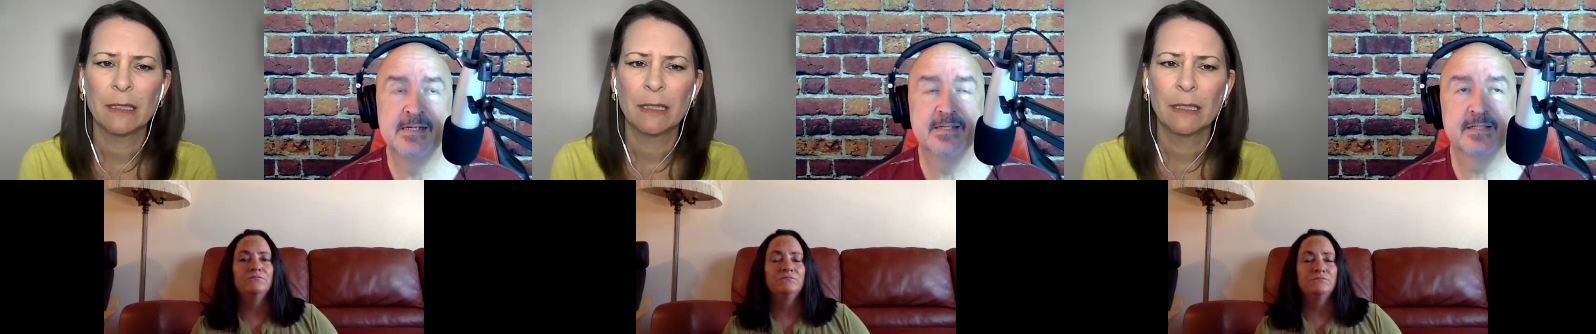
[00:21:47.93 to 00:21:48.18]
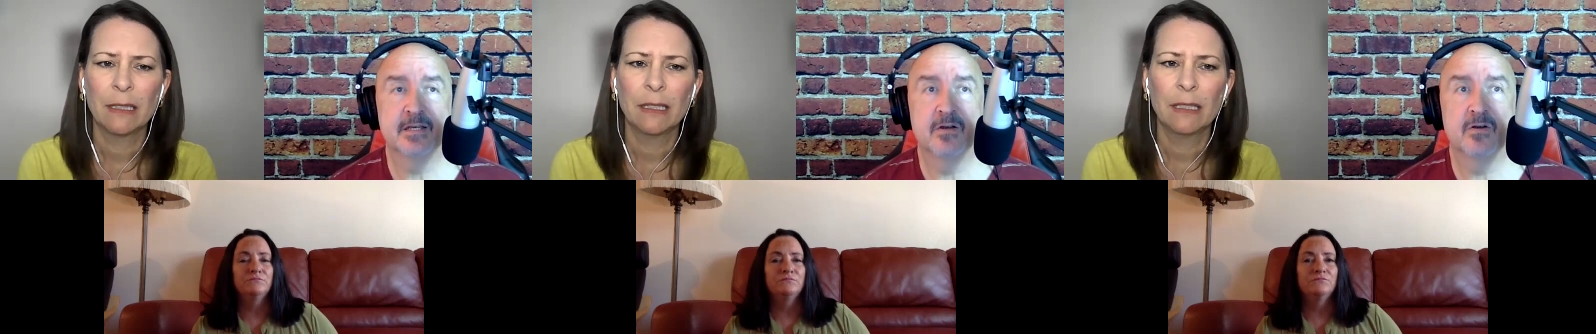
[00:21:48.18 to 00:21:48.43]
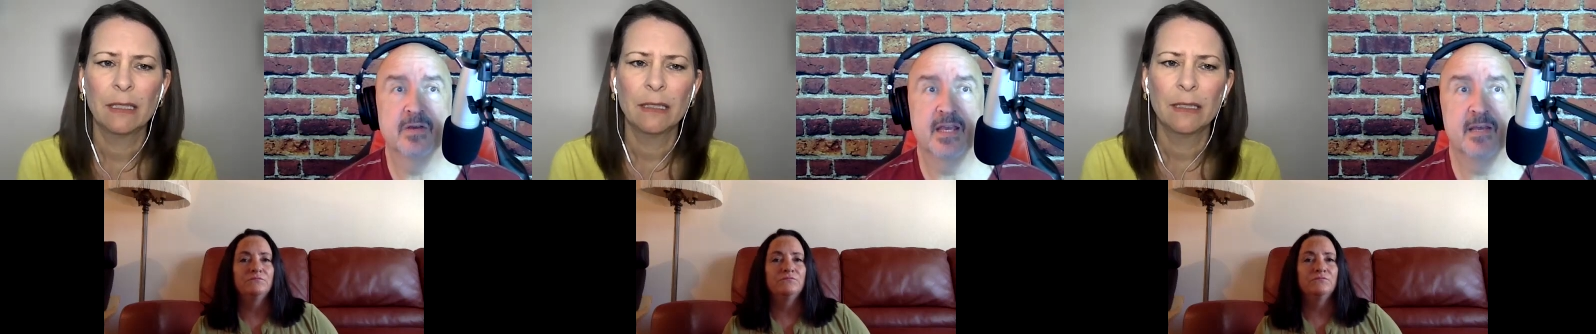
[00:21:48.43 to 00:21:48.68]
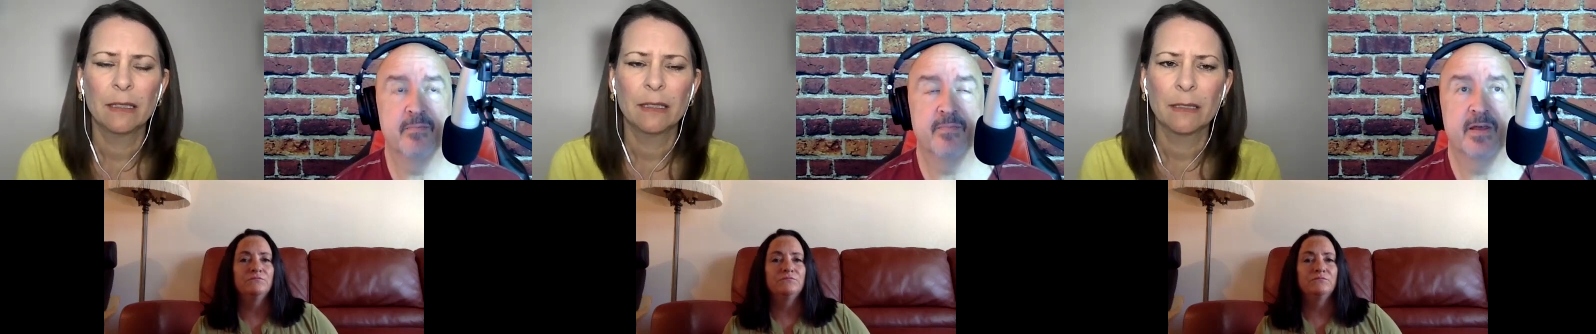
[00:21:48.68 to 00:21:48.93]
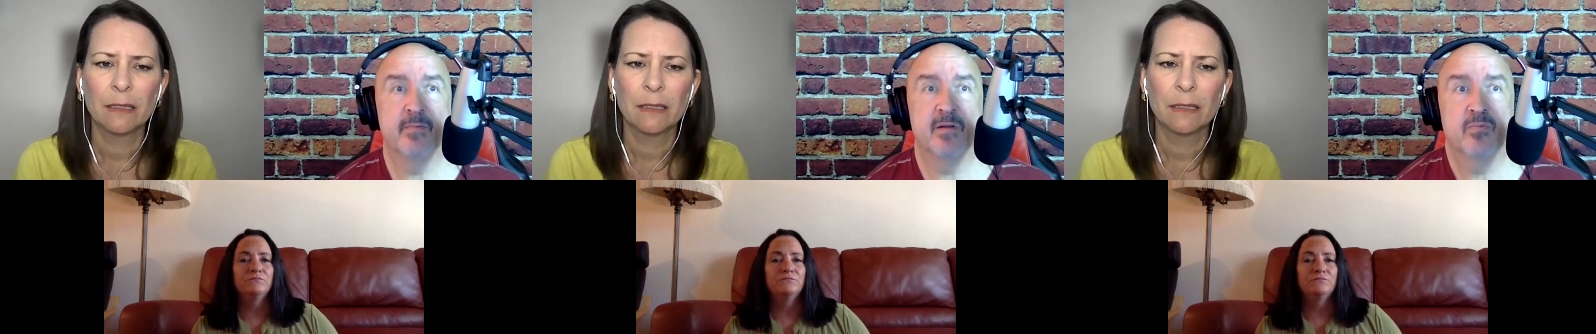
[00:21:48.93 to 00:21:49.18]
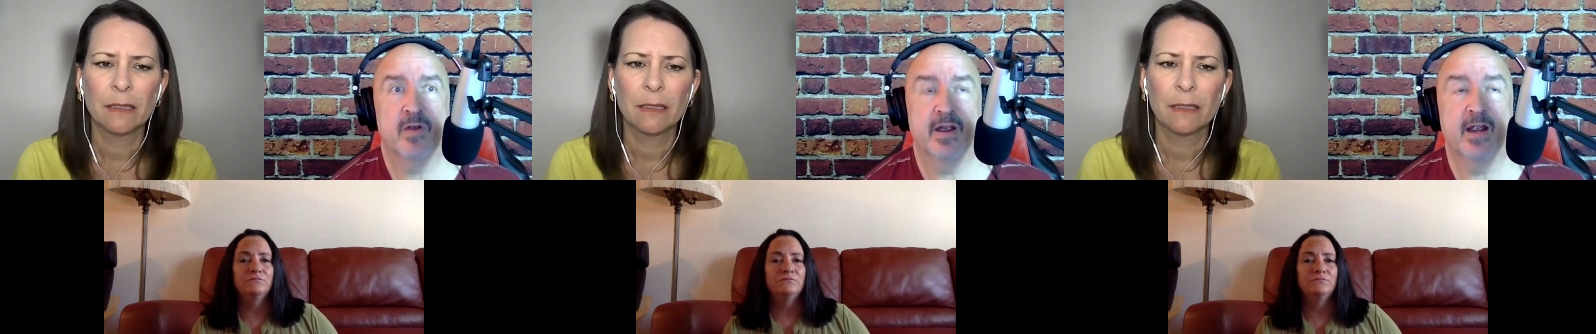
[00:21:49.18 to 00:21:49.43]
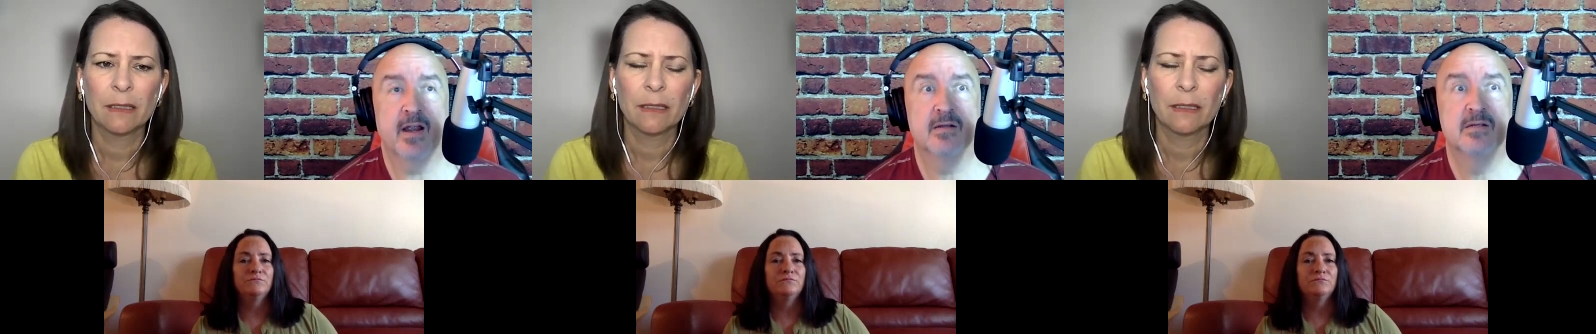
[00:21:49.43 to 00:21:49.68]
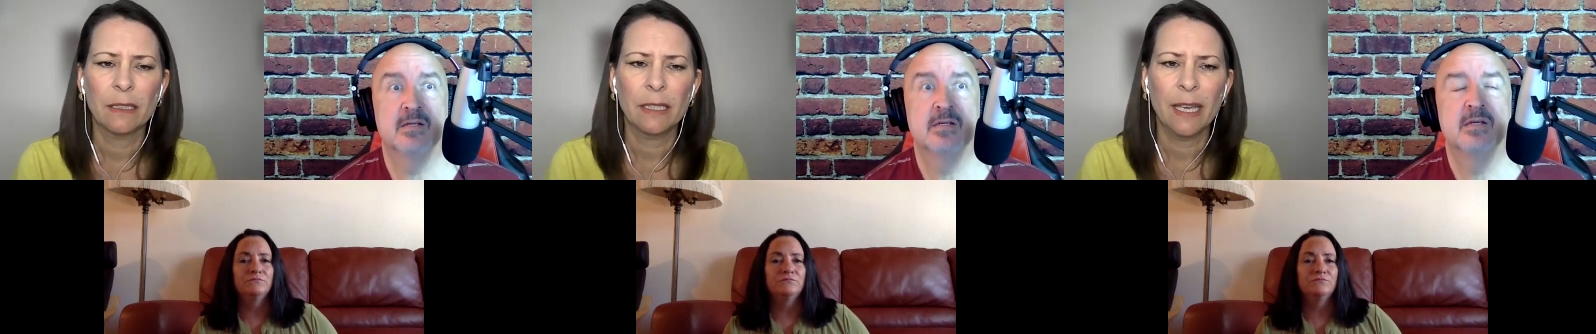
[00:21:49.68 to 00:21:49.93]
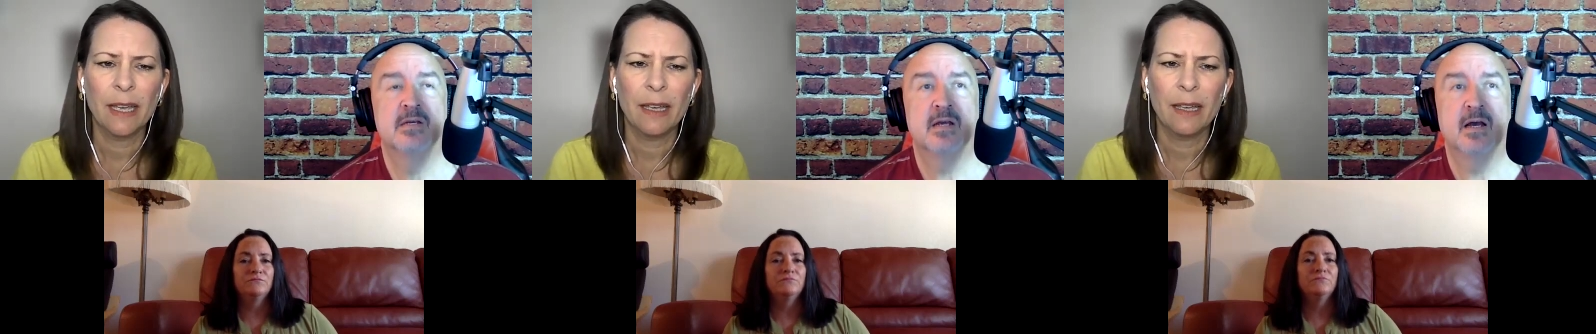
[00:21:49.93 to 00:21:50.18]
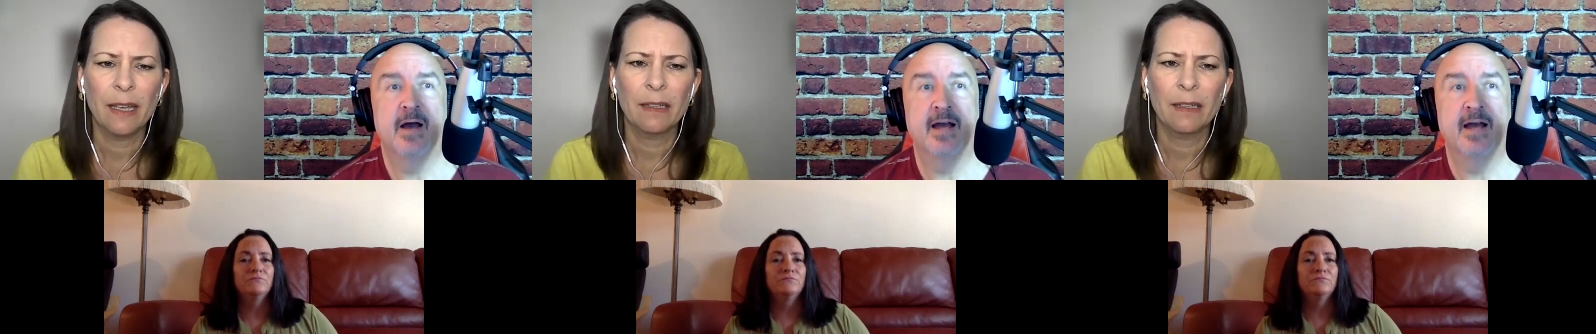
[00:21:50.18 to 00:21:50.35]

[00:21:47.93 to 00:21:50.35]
Speaker 1: So keep them in prayer. Yeah.